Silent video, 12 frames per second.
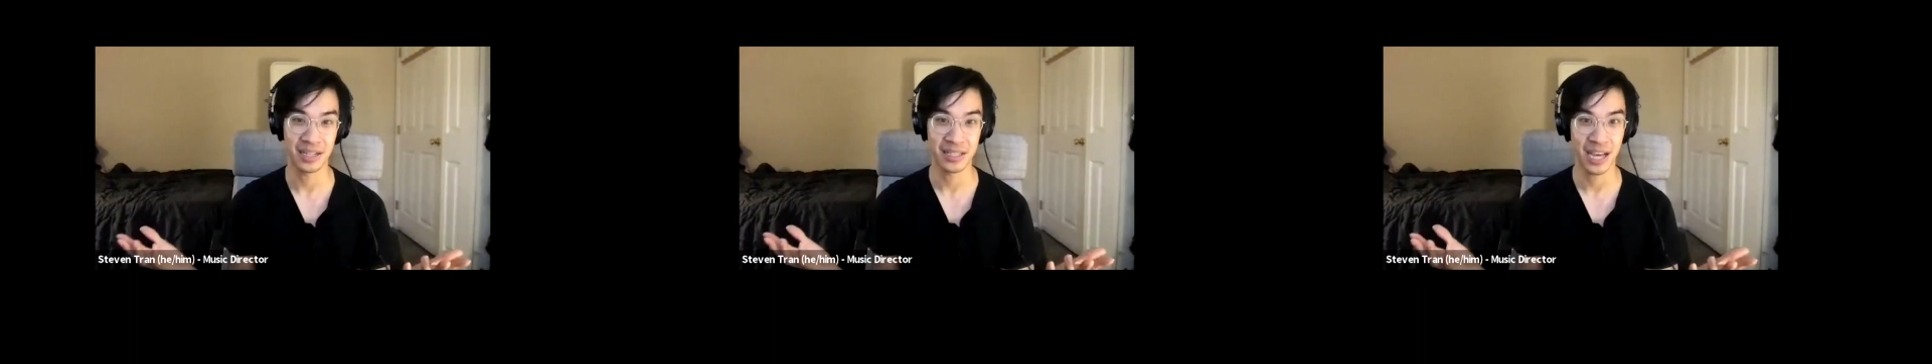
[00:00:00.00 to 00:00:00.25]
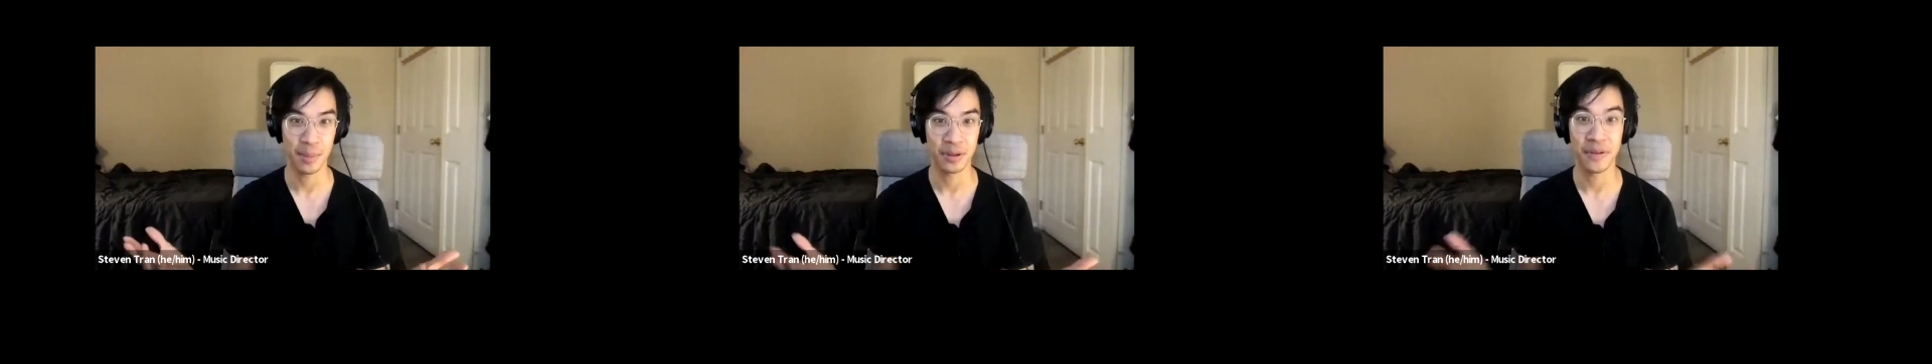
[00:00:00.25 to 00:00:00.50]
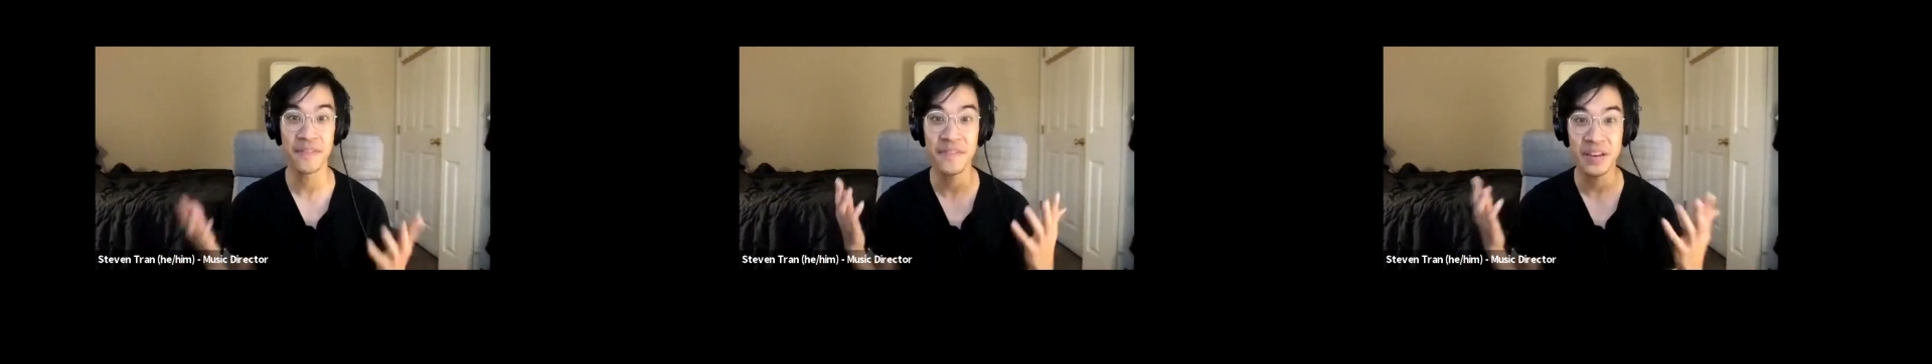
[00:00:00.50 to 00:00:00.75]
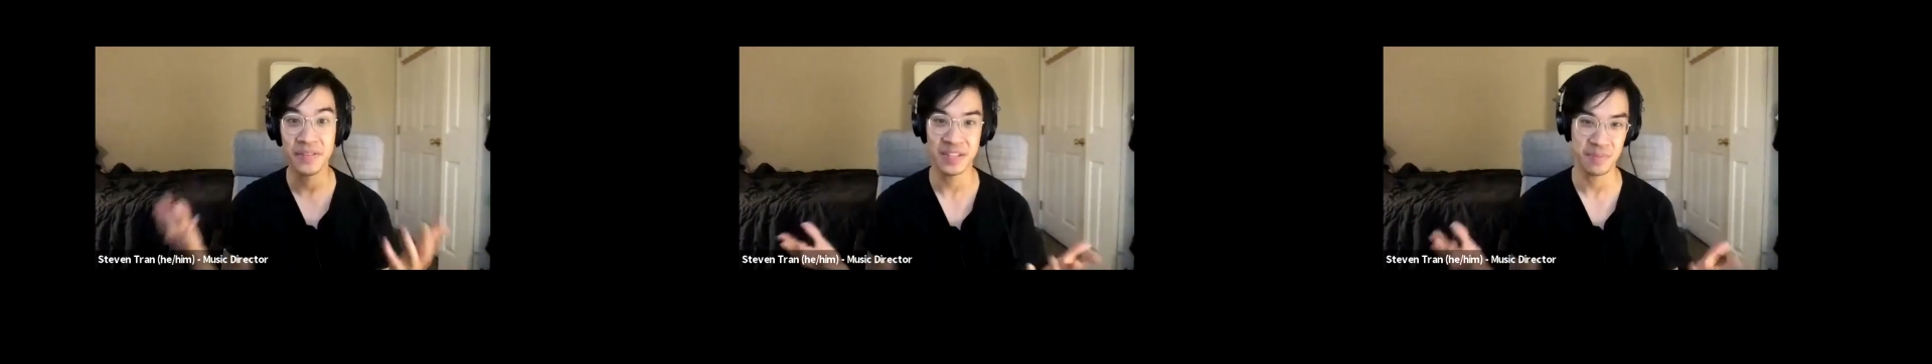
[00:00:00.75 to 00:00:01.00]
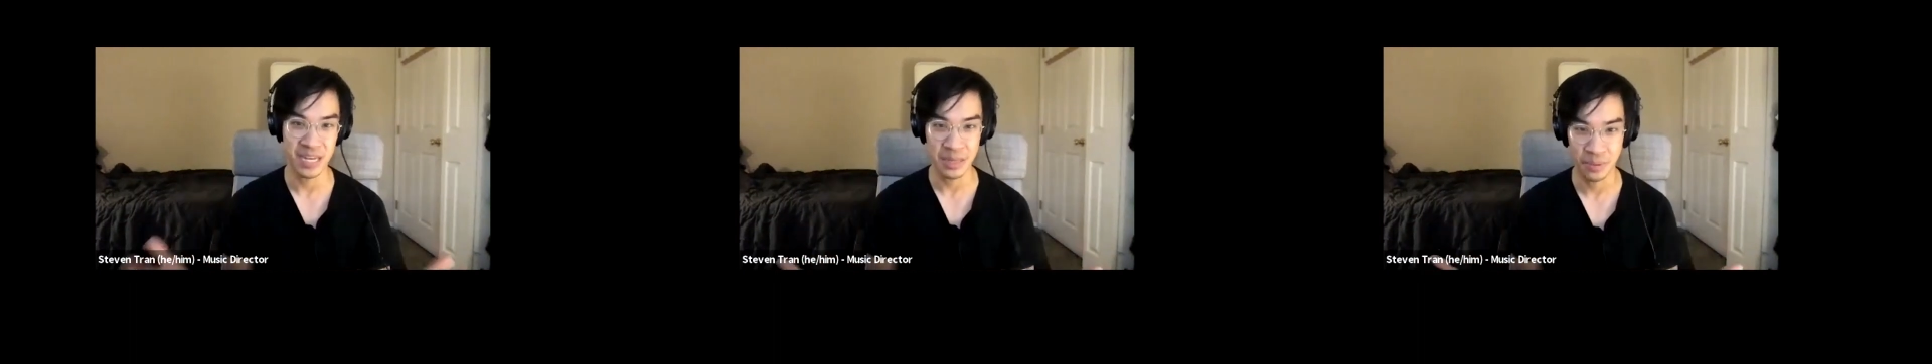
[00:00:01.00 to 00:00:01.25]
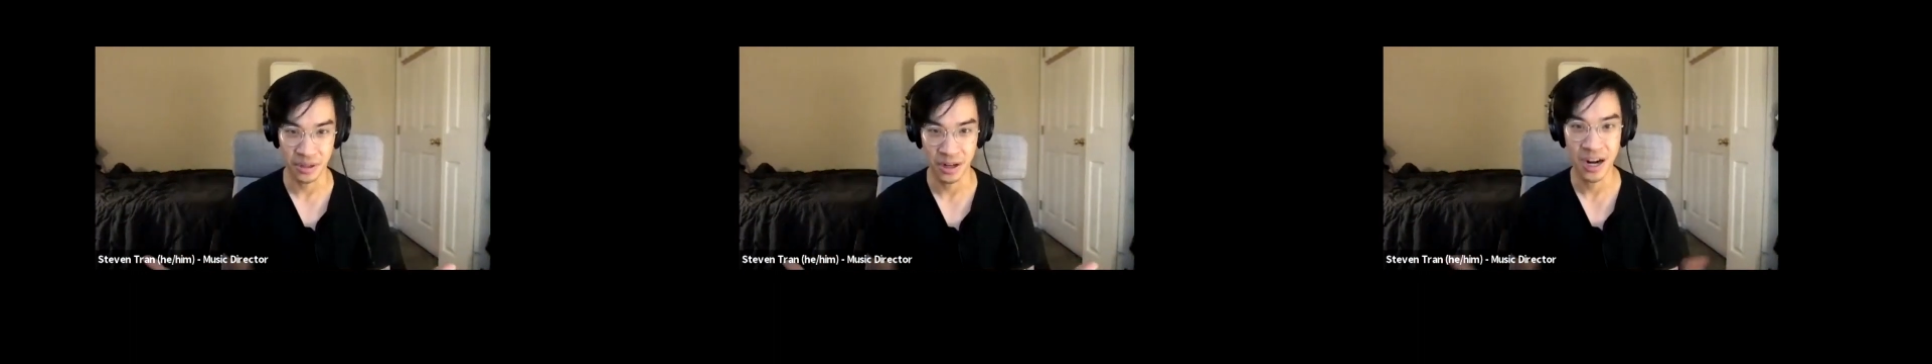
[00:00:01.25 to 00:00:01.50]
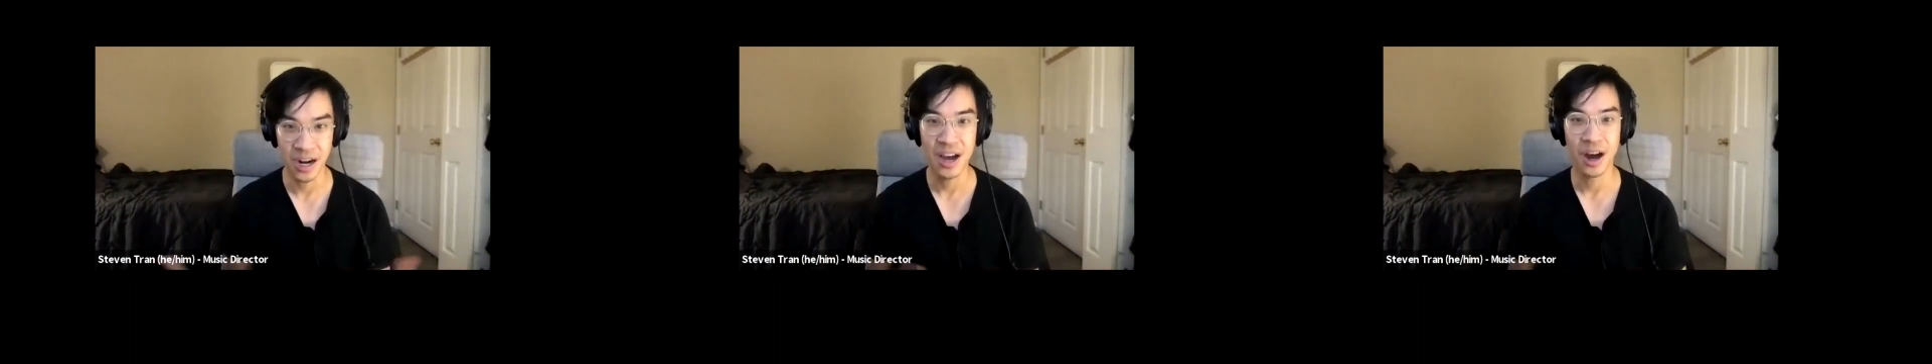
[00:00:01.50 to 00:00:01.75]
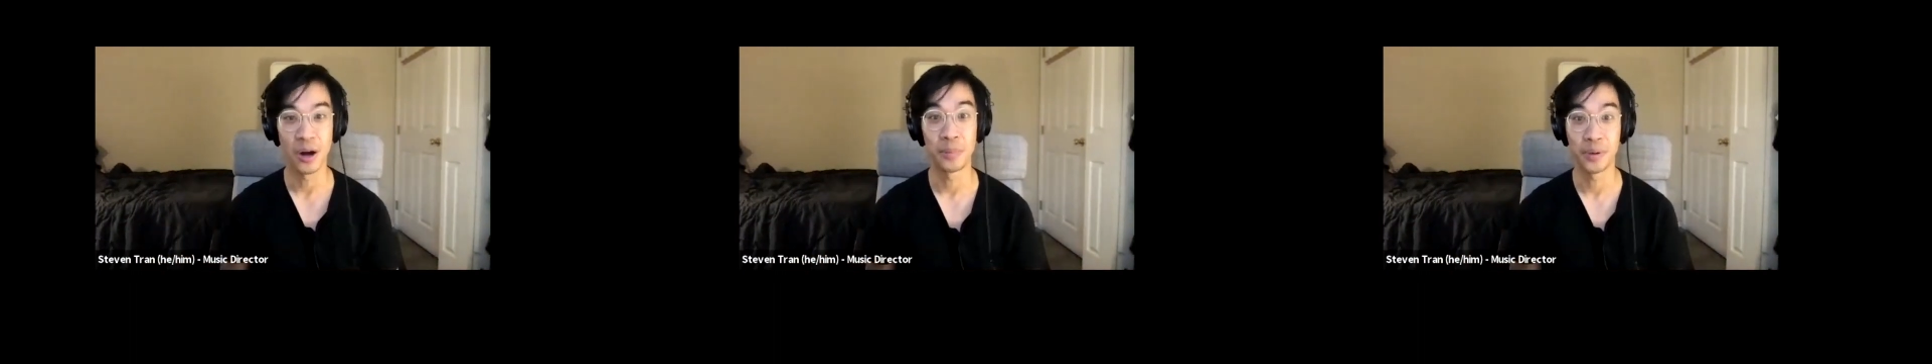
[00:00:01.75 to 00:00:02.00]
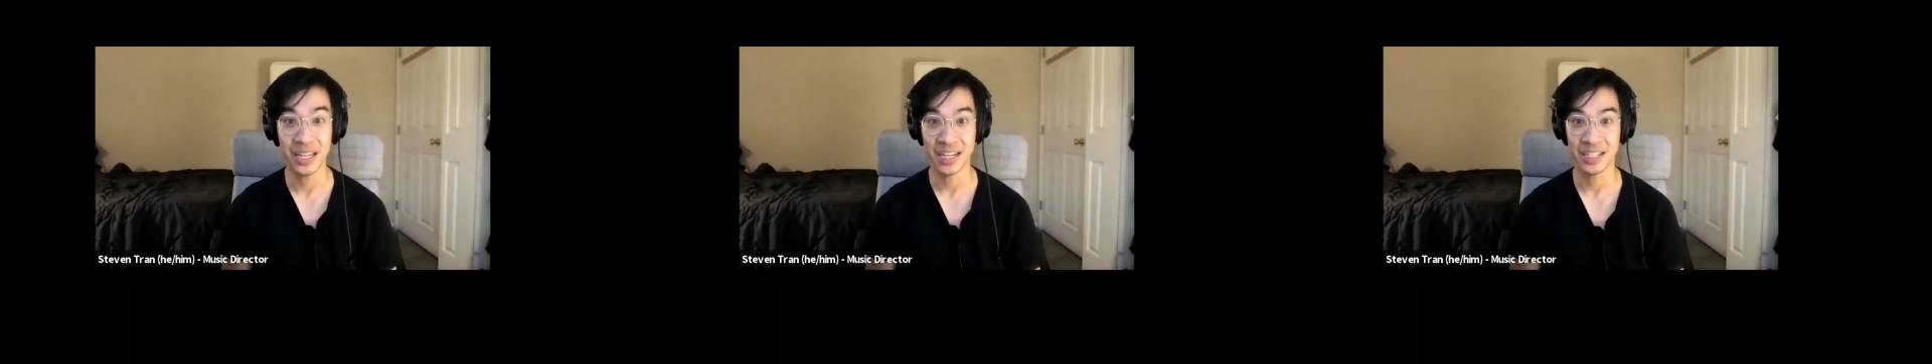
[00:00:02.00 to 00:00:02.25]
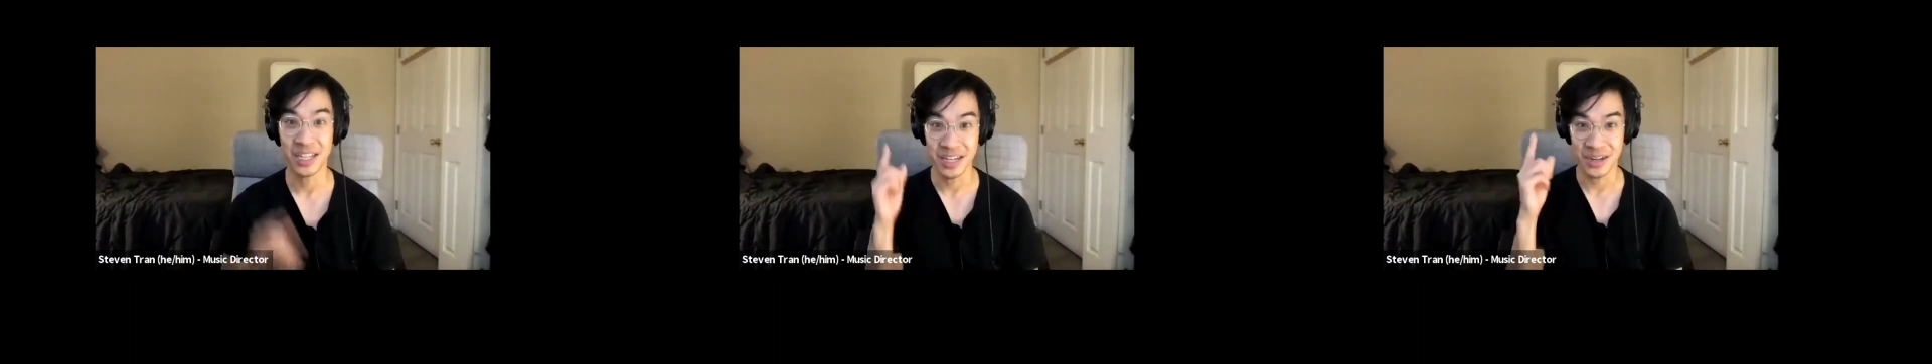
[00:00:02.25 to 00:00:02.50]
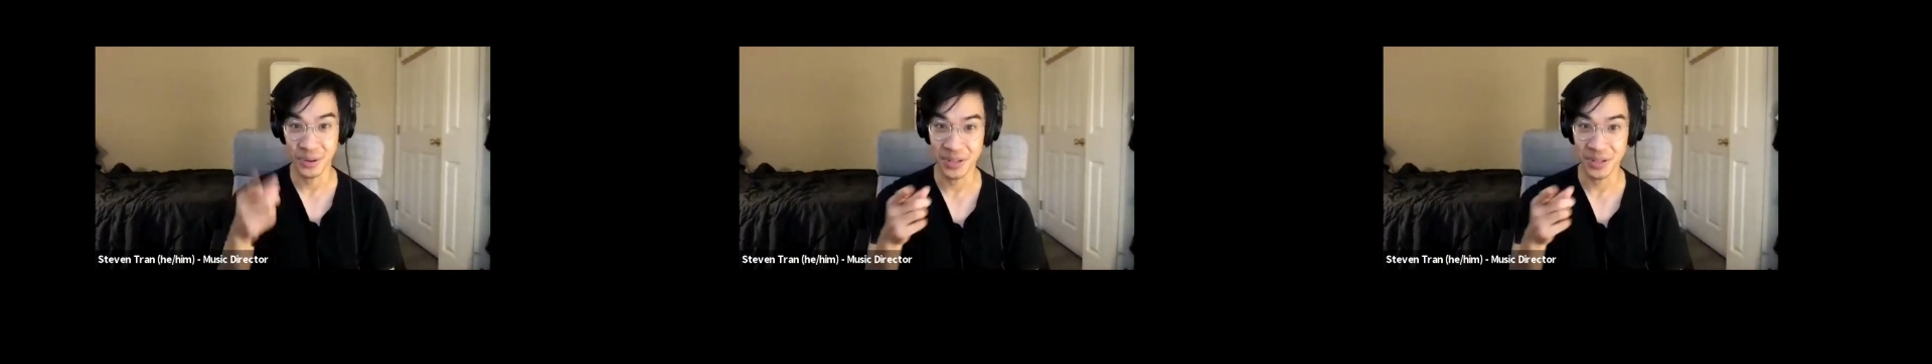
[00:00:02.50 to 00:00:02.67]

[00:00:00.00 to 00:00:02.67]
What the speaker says: ensemble of 50 people are bringing to your